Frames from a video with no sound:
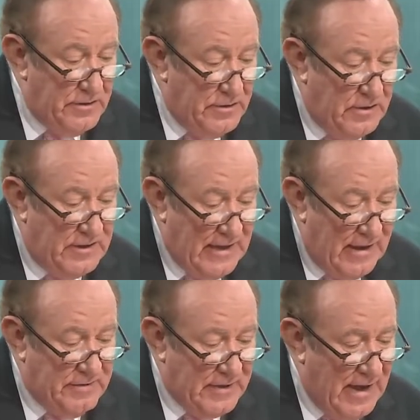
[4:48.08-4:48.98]
you're going to
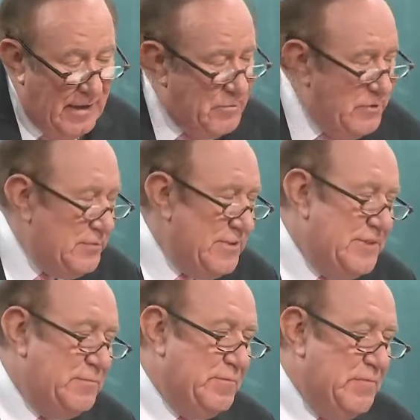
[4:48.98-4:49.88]
have a cap. You need
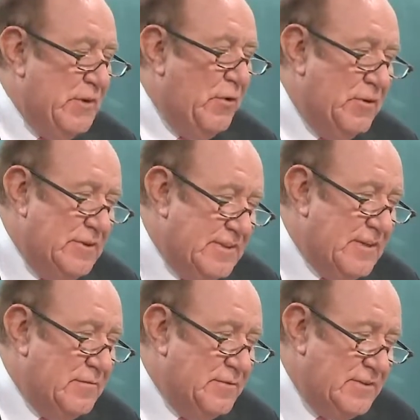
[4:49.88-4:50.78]
to be honest,
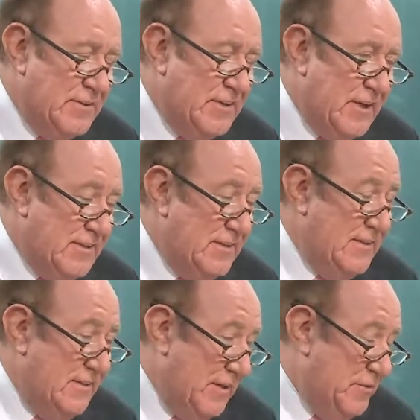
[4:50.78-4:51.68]
I would suggest, and tell